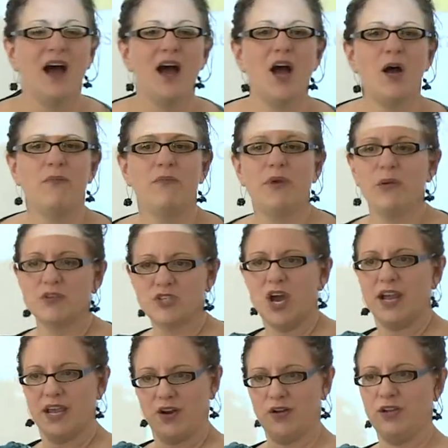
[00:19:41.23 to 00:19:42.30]
Um, we were
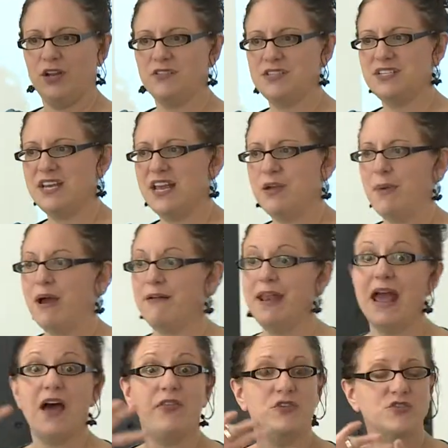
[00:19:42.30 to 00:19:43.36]
talking earlier today about
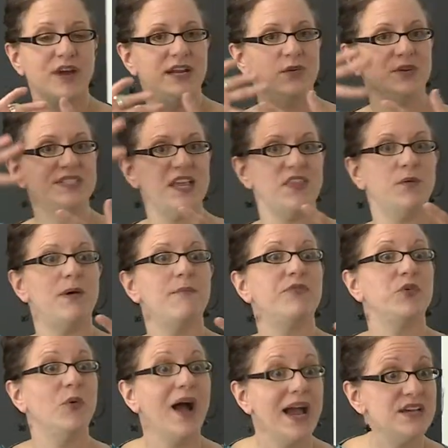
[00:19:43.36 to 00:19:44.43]
now they're trying to extend them up
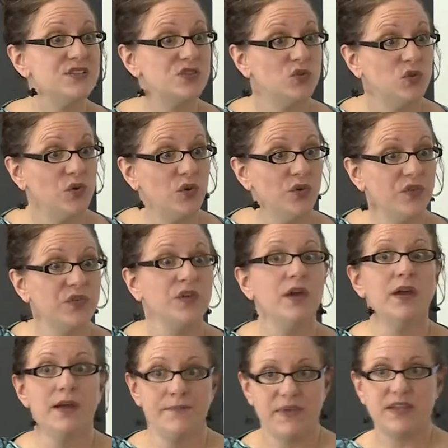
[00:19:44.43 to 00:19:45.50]
through high schools,
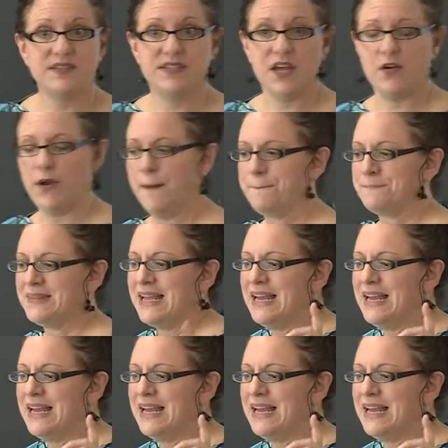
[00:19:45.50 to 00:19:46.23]
etc.